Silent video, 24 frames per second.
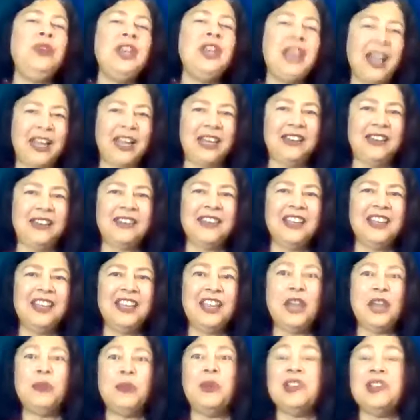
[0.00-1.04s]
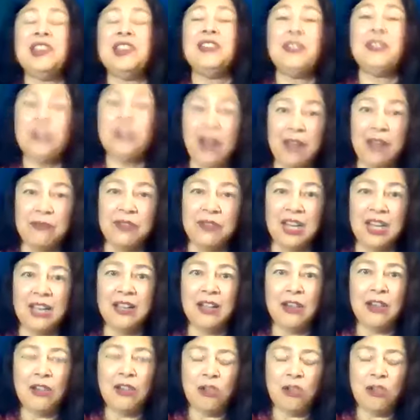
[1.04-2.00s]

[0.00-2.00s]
night, there was a traveller.